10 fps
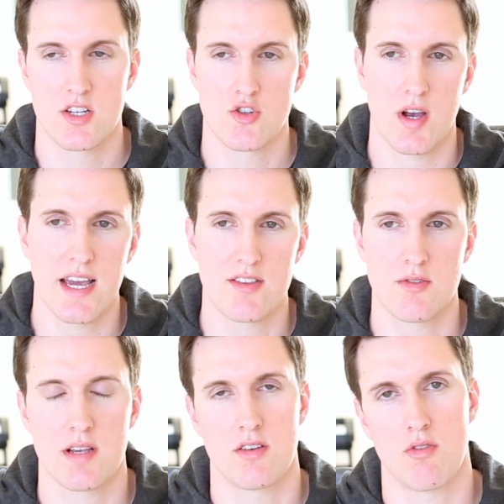try
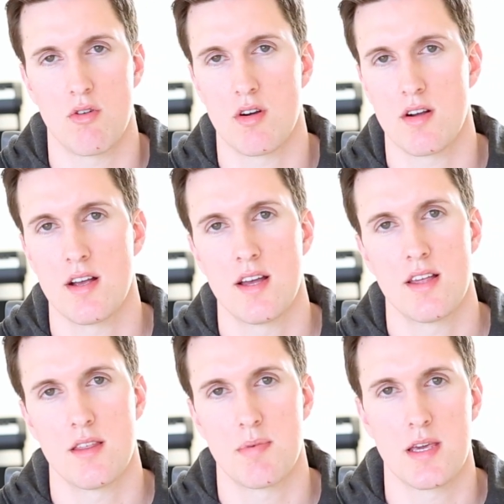to ignore
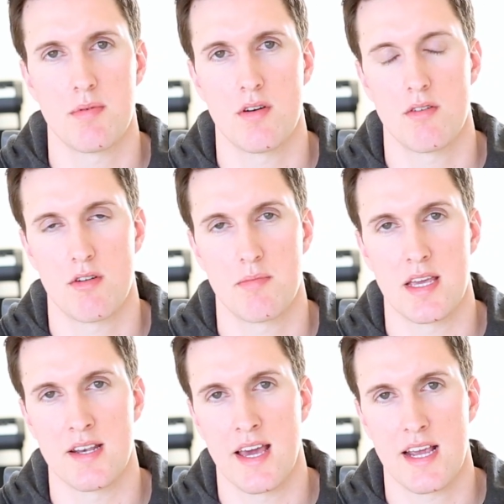the people who are
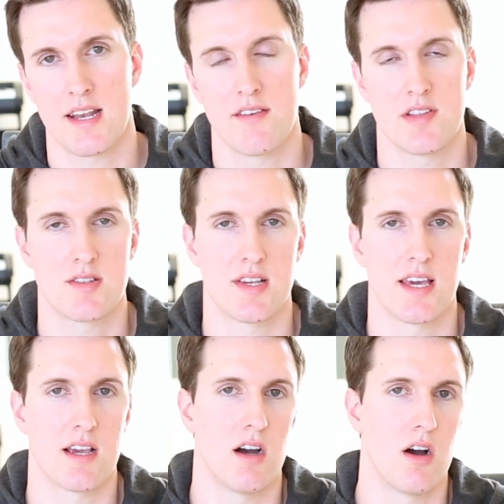being negative and
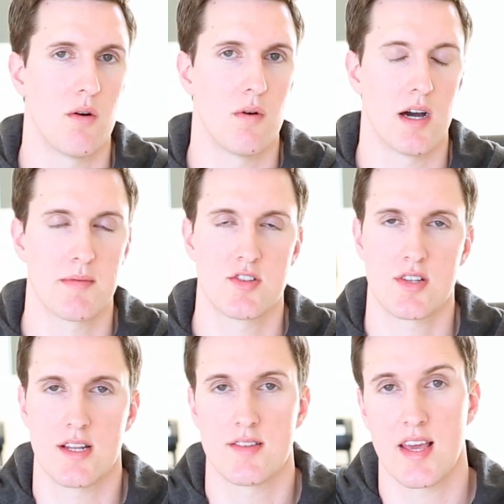saying, oh, well, I'm
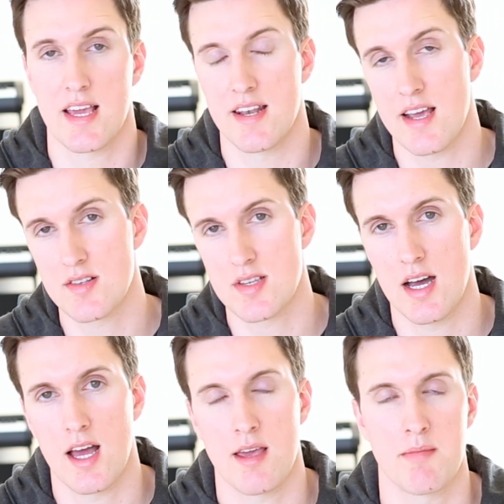just going to take it next
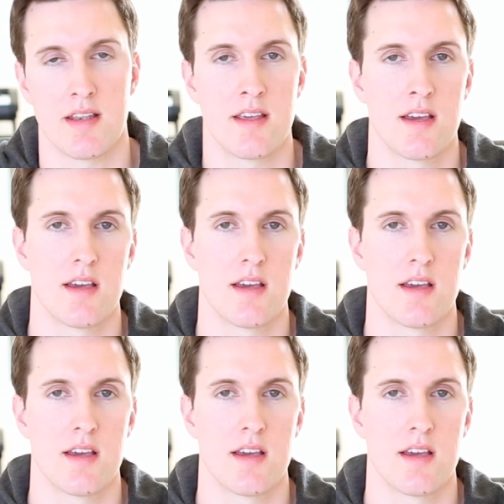time, and